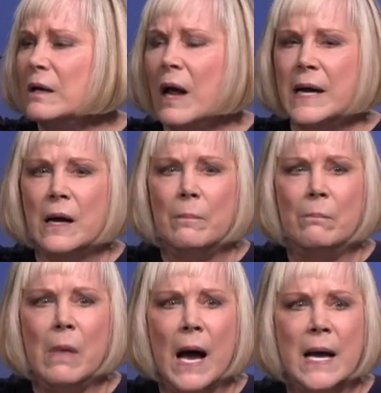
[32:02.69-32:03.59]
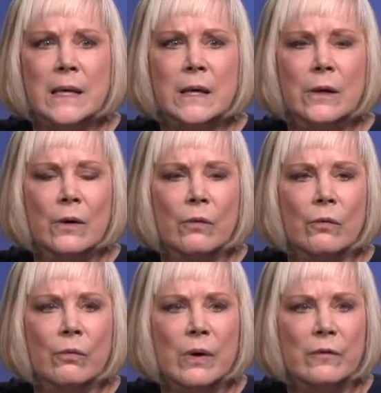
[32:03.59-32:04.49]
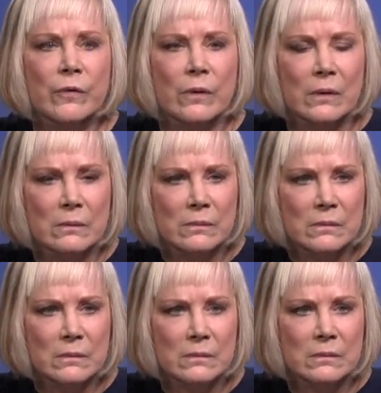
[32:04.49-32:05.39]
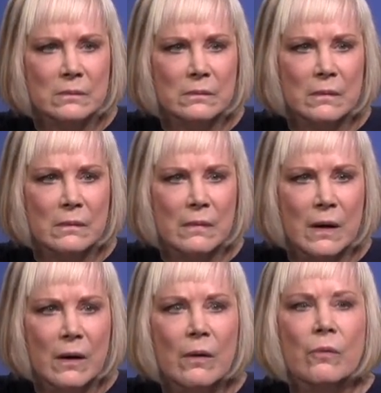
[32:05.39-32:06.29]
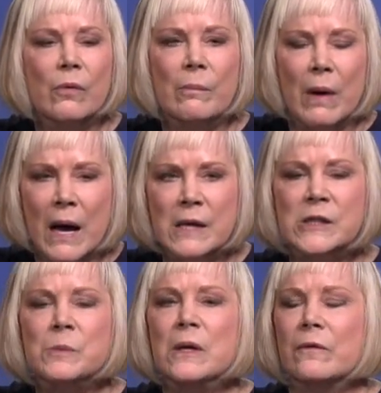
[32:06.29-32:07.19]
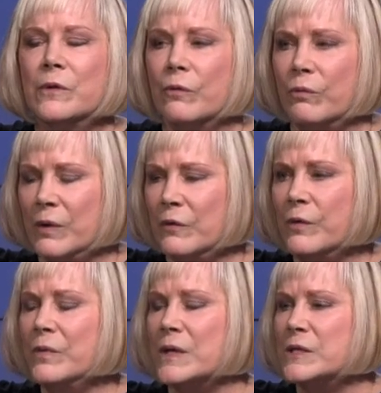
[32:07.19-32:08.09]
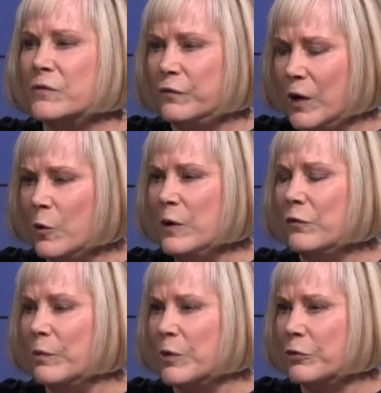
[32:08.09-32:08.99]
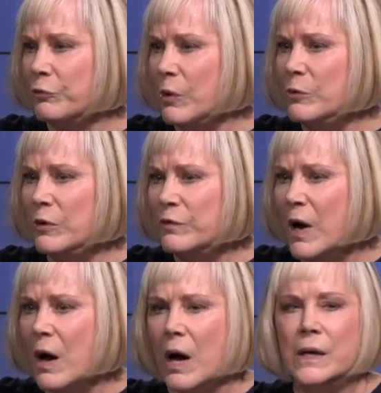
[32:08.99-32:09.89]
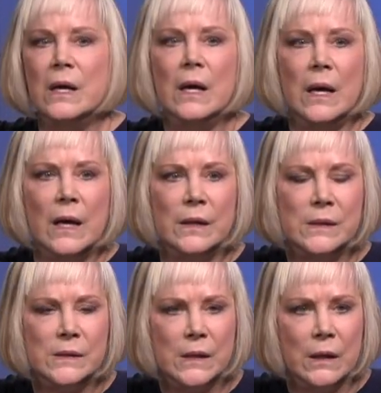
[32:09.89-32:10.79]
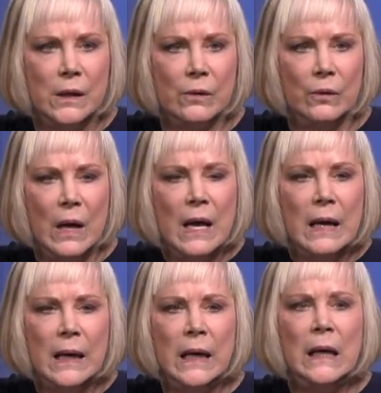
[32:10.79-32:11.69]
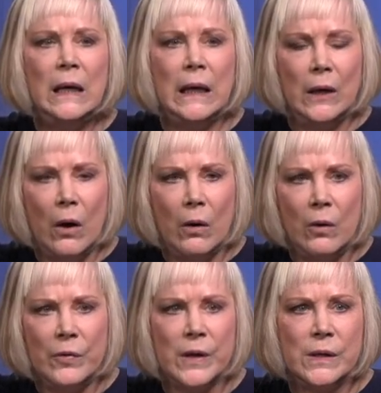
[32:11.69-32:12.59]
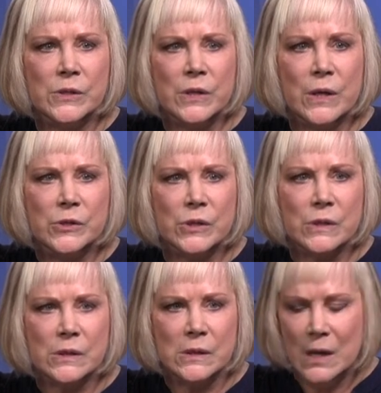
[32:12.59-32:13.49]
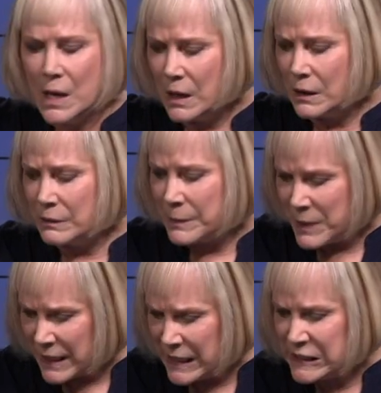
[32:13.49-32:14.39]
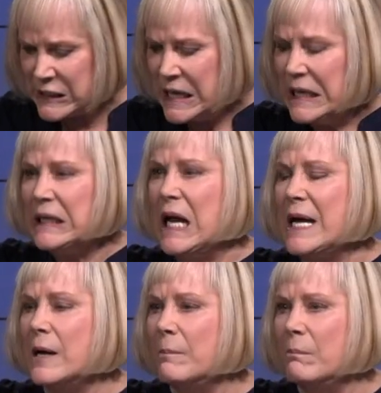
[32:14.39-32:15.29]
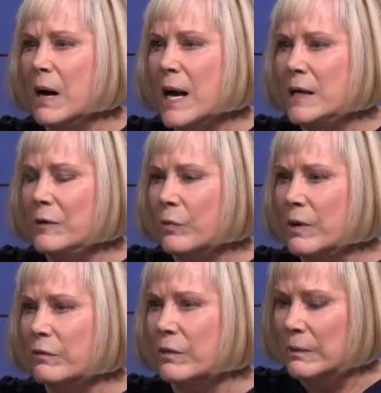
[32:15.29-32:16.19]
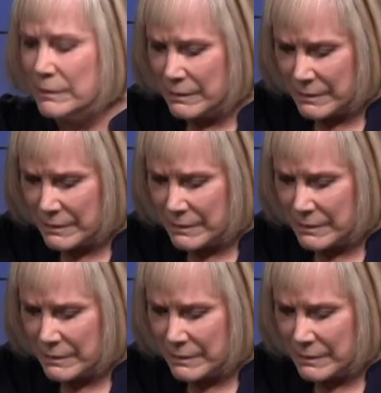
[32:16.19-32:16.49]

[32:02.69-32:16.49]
like a mighty river. Reminds me of the river that's flowing from the throne of God in Ezekiel, healing all that it touches. Peace like a mighty river.